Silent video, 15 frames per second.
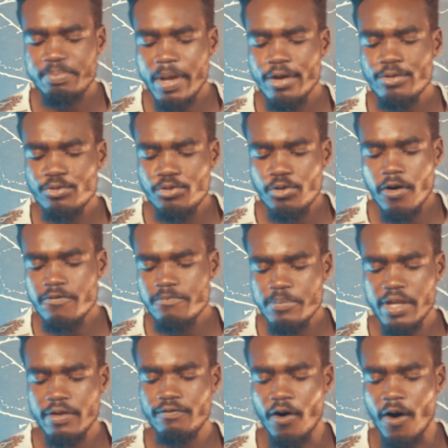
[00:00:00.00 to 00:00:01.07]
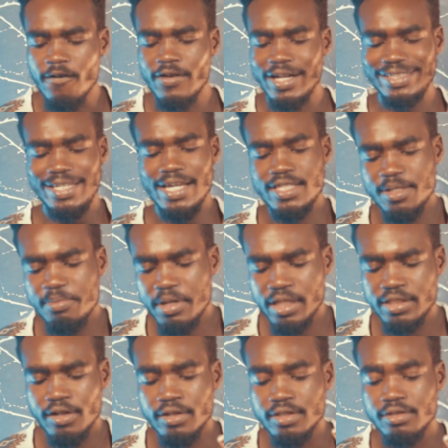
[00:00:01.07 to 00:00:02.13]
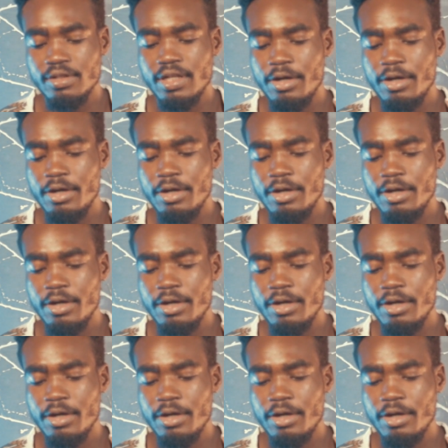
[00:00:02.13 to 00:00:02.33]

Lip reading: man drove me for over 30 minutes until